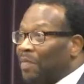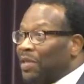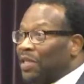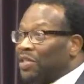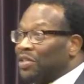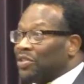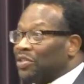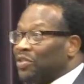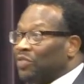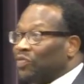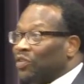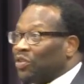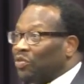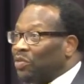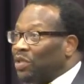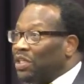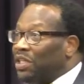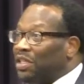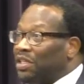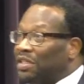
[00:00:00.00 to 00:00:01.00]
How many years? For
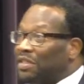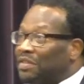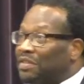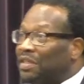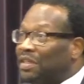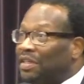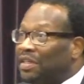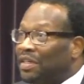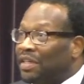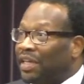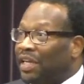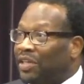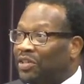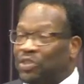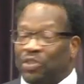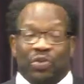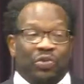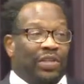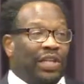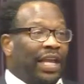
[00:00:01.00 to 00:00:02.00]
three years?
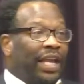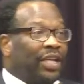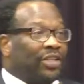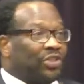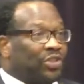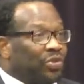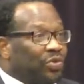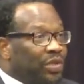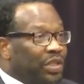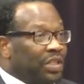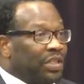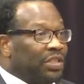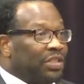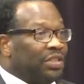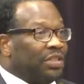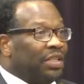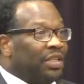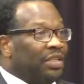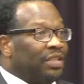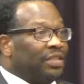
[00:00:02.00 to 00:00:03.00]
And two last two
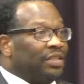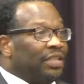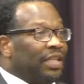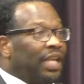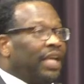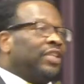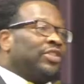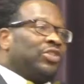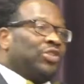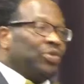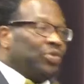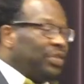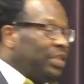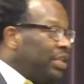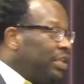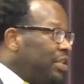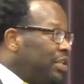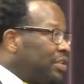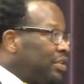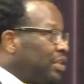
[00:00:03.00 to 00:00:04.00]
years, last two
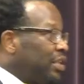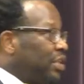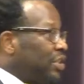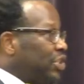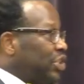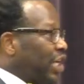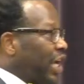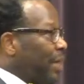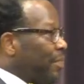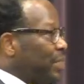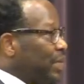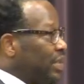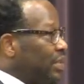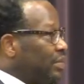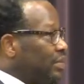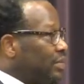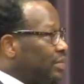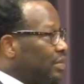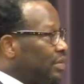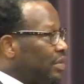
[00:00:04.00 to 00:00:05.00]
years,
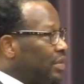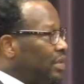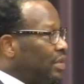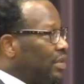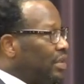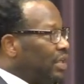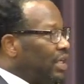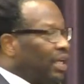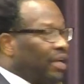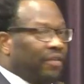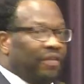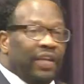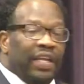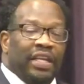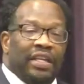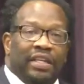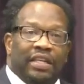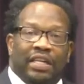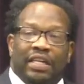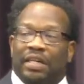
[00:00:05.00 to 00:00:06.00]
champions,
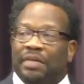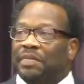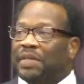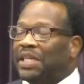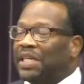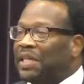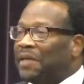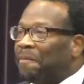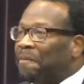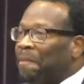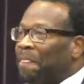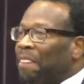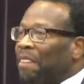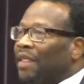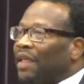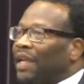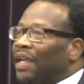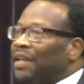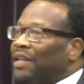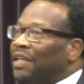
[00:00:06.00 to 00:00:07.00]
he can come
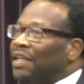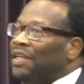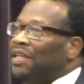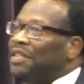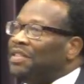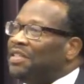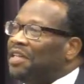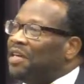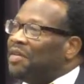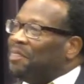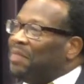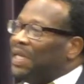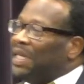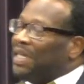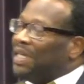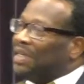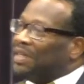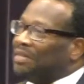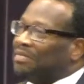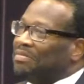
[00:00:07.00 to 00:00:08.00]
in and these young
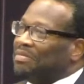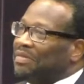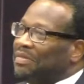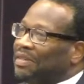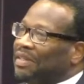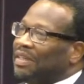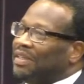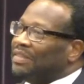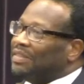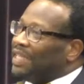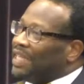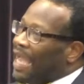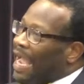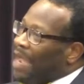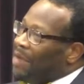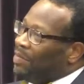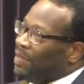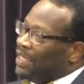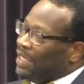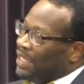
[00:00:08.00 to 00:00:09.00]
men can say,
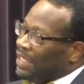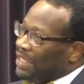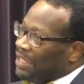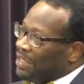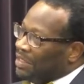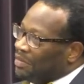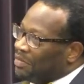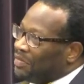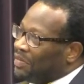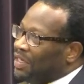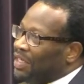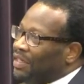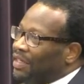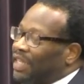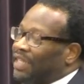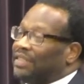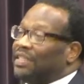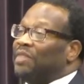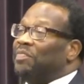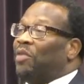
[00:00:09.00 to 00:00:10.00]
I believe.
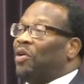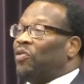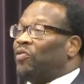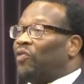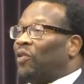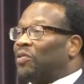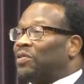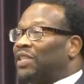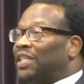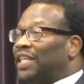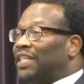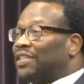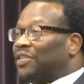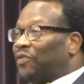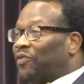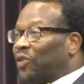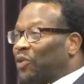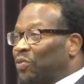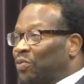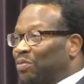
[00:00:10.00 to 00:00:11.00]
Now, see, most folks say that's a
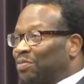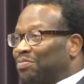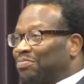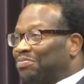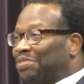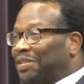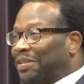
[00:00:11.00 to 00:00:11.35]
fluke.